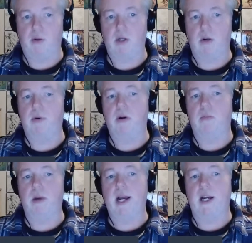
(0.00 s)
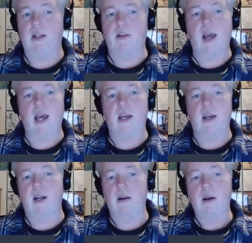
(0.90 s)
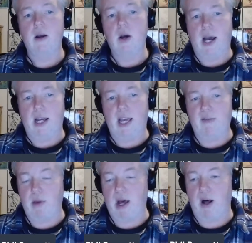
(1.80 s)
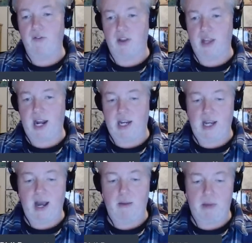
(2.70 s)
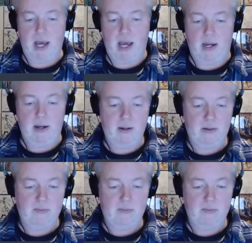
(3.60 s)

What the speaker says: He was going to put him back on the tank, and I gave him hell for that, and he got mad.